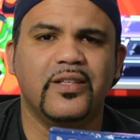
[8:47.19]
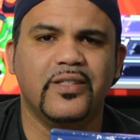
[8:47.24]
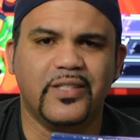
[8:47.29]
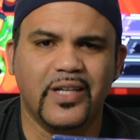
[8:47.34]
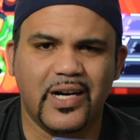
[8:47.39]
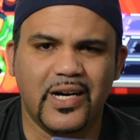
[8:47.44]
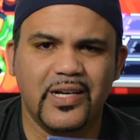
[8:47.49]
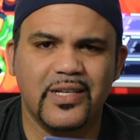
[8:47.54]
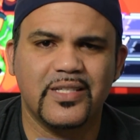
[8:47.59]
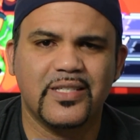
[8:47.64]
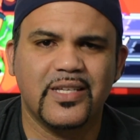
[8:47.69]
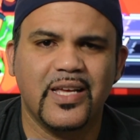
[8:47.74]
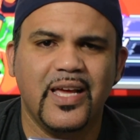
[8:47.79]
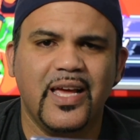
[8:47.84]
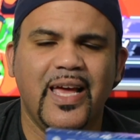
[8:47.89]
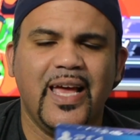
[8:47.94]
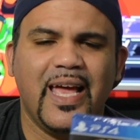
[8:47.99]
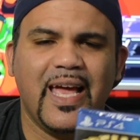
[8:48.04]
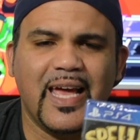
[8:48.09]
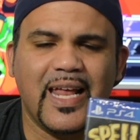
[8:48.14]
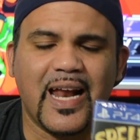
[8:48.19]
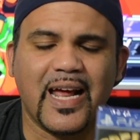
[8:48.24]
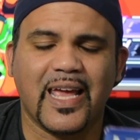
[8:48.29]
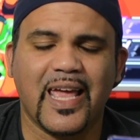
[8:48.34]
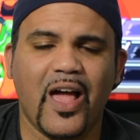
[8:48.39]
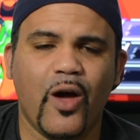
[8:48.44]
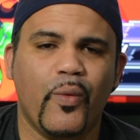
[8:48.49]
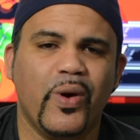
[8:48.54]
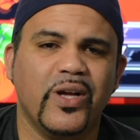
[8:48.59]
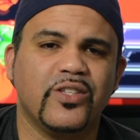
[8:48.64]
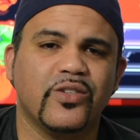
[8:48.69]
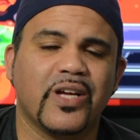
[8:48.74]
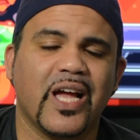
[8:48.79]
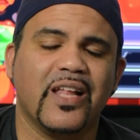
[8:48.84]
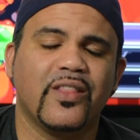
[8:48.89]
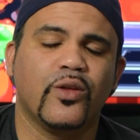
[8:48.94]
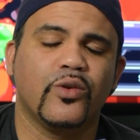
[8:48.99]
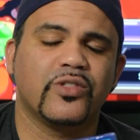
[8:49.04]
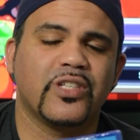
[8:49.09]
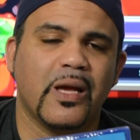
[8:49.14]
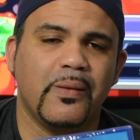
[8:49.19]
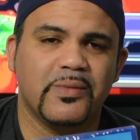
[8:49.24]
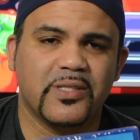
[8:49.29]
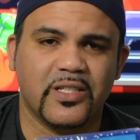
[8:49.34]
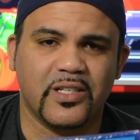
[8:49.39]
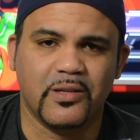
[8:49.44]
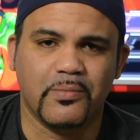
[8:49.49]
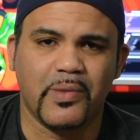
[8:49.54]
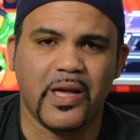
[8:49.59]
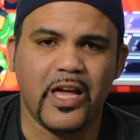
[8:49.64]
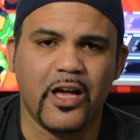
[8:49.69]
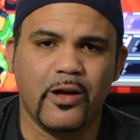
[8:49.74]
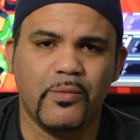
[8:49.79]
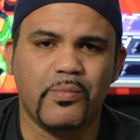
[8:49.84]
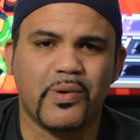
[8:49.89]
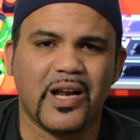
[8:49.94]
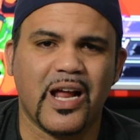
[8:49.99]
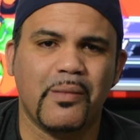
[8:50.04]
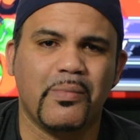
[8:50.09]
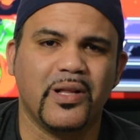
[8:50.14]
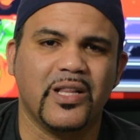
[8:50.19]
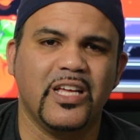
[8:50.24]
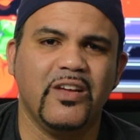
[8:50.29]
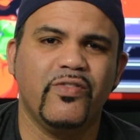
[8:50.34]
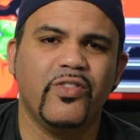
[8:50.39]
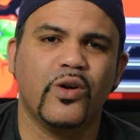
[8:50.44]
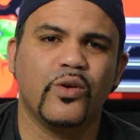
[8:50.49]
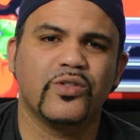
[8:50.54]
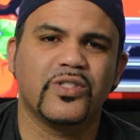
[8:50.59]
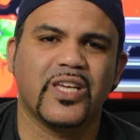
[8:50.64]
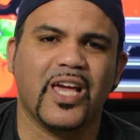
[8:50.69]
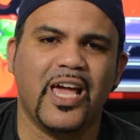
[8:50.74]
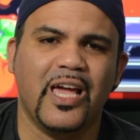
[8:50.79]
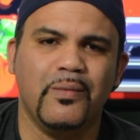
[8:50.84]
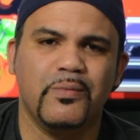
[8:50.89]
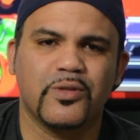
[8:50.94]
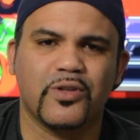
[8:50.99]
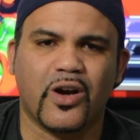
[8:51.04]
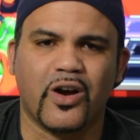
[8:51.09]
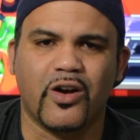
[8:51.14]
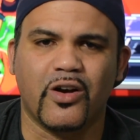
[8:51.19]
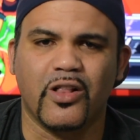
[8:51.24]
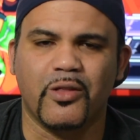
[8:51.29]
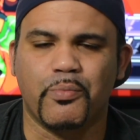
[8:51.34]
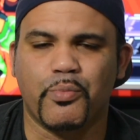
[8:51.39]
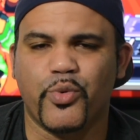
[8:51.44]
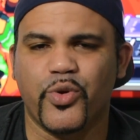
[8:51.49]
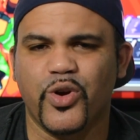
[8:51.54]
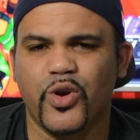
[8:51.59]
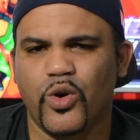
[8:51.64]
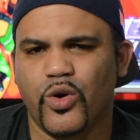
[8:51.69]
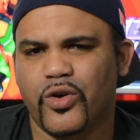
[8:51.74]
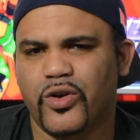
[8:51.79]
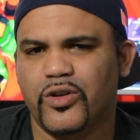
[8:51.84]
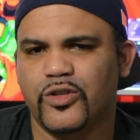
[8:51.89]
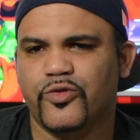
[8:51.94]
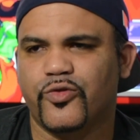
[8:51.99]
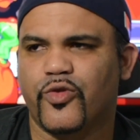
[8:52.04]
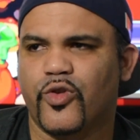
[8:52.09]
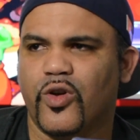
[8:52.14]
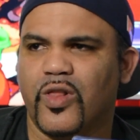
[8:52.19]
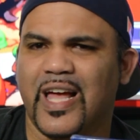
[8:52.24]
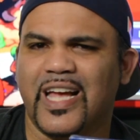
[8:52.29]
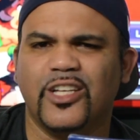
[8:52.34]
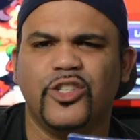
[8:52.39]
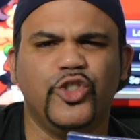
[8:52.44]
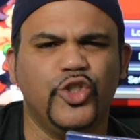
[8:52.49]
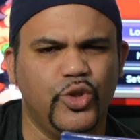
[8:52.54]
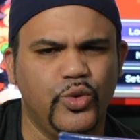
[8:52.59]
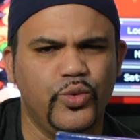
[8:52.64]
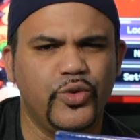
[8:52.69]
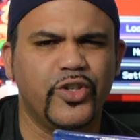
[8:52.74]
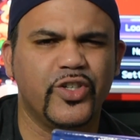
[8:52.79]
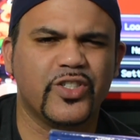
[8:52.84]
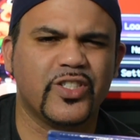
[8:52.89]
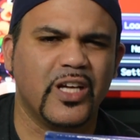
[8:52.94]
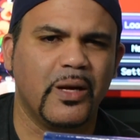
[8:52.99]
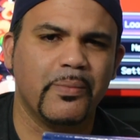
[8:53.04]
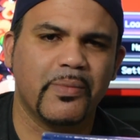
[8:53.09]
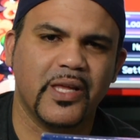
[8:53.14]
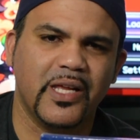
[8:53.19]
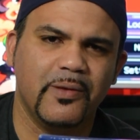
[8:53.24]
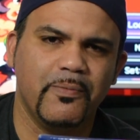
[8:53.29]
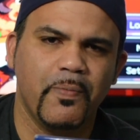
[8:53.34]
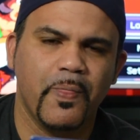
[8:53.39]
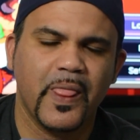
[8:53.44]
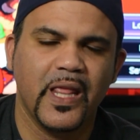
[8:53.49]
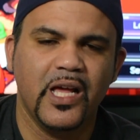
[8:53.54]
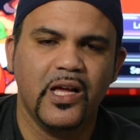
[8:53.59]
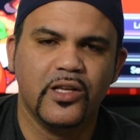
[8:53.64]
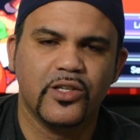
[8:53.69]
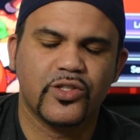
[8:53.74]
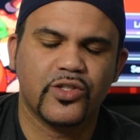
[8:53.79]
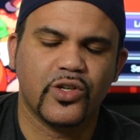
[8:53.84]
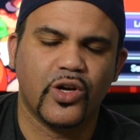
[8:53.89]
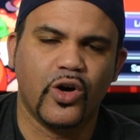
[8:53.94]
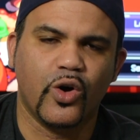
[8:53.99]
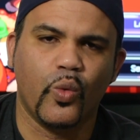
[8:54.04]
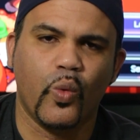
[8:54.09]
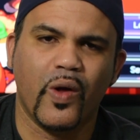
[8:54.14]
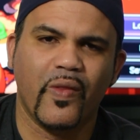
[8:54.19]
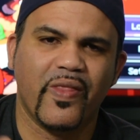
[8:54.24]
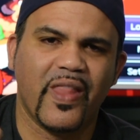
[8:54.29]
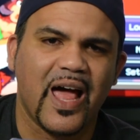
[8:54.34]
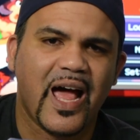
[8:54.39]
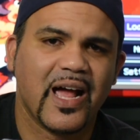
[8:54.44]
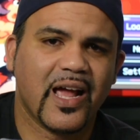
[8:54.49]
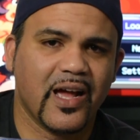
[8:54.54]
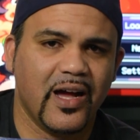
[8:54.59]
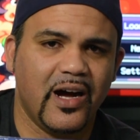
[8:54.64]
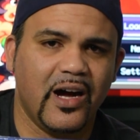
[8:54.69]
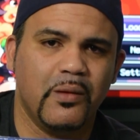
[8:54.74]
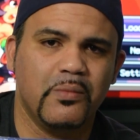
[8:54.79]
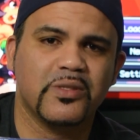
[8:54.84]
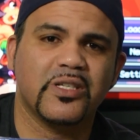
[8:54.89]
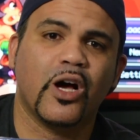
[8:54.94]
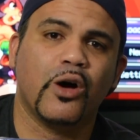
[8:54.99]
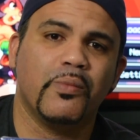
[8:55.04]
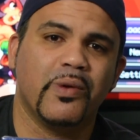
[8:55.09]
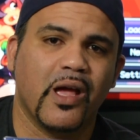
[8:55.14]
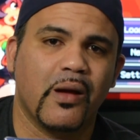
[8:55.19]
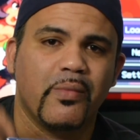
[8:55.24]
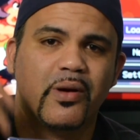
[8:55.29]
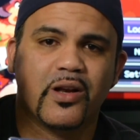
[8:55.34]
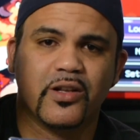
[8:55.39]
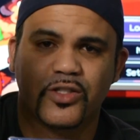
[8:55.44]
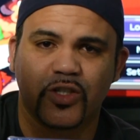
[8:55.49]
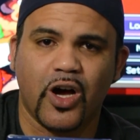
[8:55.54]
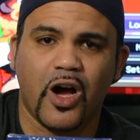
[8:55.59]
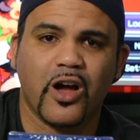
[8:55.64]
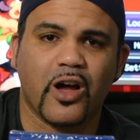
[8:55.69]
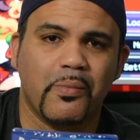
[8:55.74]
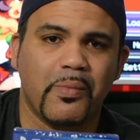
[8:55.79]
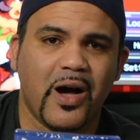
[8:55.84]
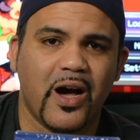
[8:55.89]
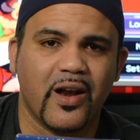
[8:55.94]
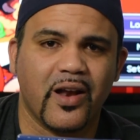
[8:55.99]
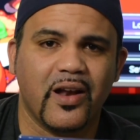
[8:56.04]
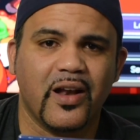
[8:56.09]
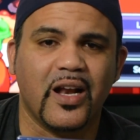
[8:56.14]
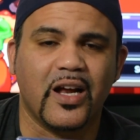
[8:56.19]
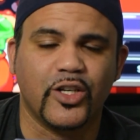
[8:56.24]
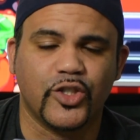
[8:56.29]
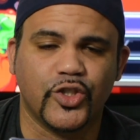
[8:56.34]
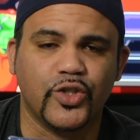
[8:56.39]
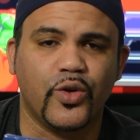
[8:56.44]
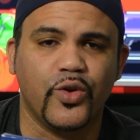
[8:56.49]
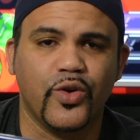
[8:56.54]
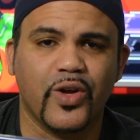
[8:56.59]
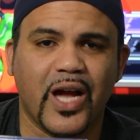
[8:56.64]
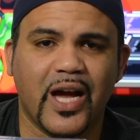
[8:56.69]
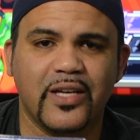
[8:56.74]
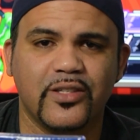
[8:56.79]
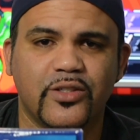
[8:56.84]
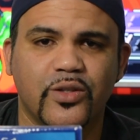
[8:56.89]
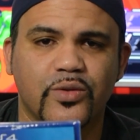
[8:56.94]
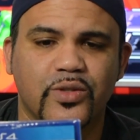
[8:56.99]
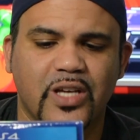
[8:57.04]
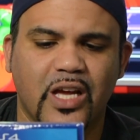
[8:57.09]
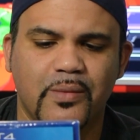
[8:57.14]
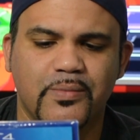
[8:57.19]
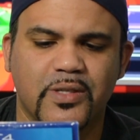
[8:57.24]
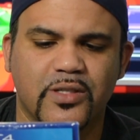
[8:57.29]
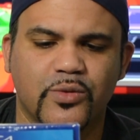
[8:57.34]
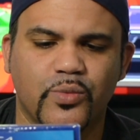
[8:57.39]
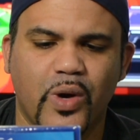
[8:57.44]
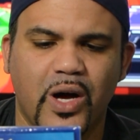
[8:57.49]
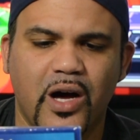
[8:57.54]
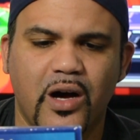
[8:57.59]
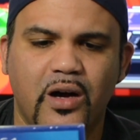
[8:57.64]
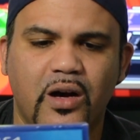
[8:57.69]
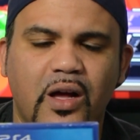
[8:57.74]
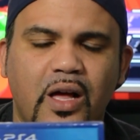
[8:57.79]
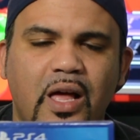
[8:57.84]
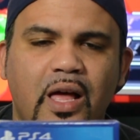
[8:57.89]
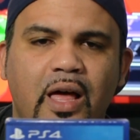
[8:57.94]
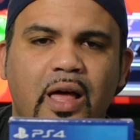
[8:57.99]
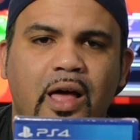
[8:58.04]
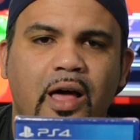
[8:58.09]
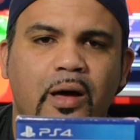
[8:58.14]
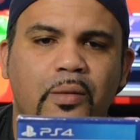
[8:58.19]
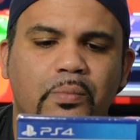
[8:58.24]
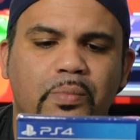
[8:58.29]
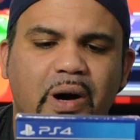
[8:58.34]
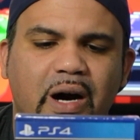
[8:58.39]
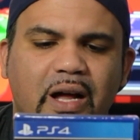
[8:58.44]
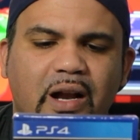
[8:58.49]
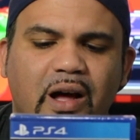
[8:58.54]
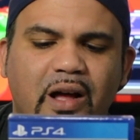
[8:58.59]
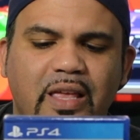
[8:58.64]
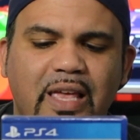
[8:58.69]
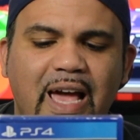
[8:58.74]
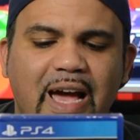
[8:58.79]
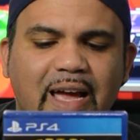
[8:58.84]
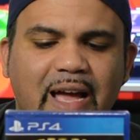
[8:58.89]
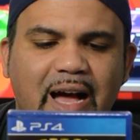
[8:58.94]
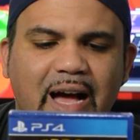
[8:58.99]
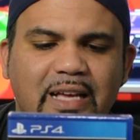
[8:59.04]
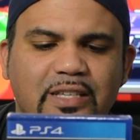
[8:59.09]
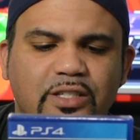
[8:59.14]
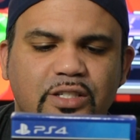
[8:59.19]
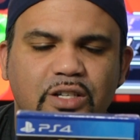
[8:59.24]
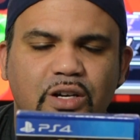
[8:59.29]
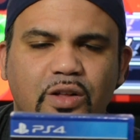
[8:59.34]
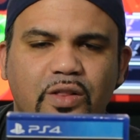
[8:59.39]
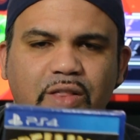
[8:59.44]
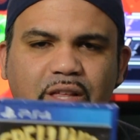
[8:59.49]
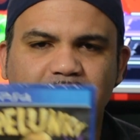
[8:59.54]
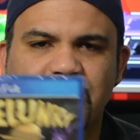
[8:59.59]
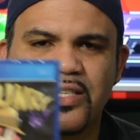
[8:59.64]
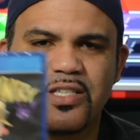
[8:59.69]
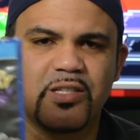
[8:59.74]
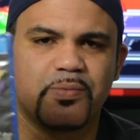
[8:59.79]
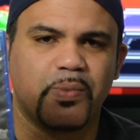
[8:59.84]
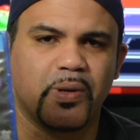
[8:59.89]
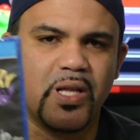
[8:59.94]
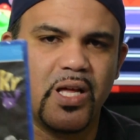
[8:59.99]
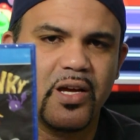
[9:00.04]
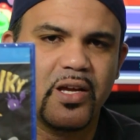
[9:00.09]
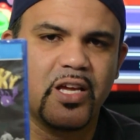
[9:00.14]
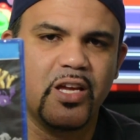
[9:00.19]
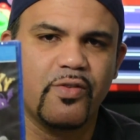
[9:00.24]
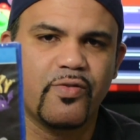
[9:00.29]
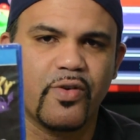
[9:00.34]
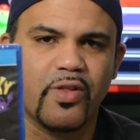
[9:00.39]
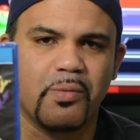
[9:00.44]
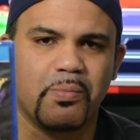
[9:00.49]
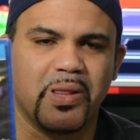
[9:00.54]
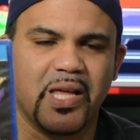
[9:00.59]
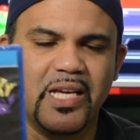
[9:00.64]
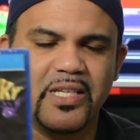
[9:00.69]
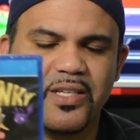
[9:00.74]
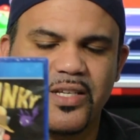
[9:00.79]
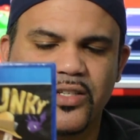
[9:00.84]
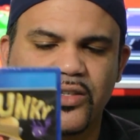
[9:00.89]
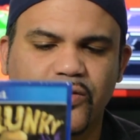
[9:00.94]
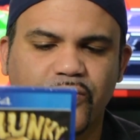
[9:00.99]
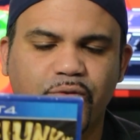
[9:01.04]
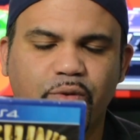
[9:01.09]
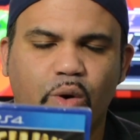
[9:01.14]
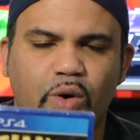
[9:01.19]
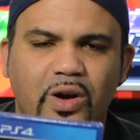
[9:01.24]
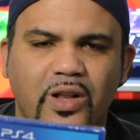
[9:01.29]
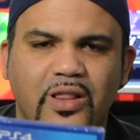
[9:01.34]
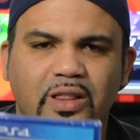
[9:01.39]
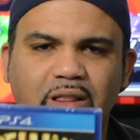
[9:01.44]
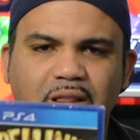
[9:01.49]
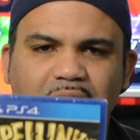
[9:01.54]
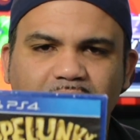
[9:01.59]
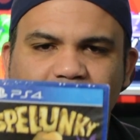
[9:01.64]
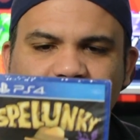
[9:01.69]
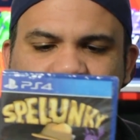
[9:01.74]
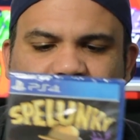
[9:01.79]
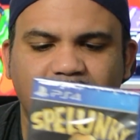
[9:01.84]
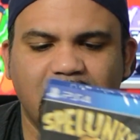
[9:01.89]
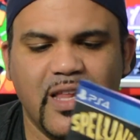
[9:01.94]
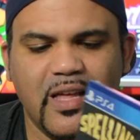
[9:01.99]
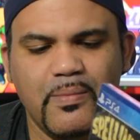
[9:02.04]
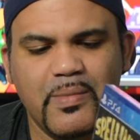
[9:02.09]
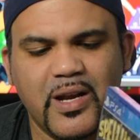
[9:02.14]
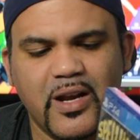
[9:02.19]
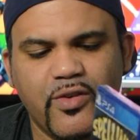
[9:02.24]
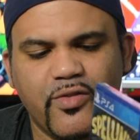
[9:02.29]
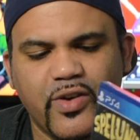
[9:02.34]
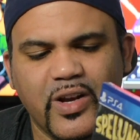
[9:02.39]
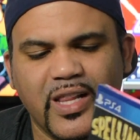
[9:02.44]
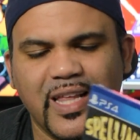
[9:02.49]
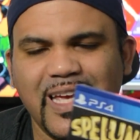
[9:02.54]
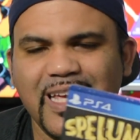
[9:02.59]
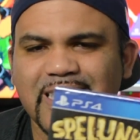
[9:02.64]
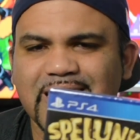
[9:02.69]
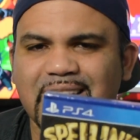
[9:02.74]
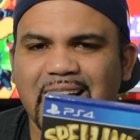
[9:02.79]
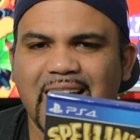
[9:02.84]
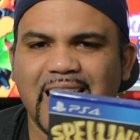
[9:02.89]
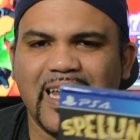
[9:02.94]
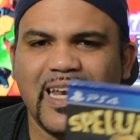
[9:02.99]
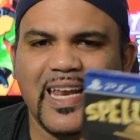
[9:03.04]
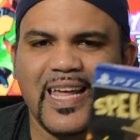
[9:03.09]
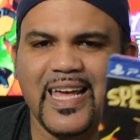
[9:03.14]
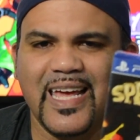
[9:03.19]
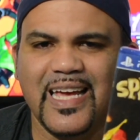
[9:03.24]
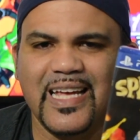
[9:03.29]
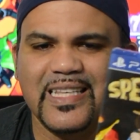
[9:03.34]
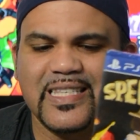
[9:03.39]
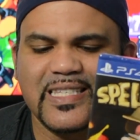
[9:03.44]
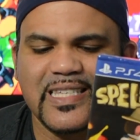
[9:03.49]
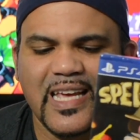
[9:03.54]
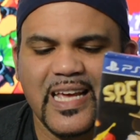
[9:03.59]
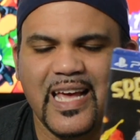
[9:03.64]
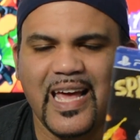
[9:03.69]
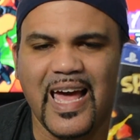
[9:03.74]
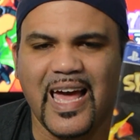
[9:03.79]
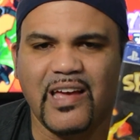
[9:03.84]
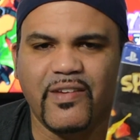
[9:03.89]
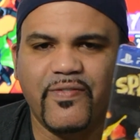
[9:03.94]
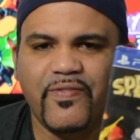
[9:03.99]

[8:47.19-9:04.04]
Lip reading: does, and I can't wait to get those games in the mail. But I believe those games are pre-orders for like June or something. So when that comes, I'll be able to talk about it, and I'll show you guys those games as well. But yeah, guys, this is Spelunky for the PlayStation 4 limited release, and it's a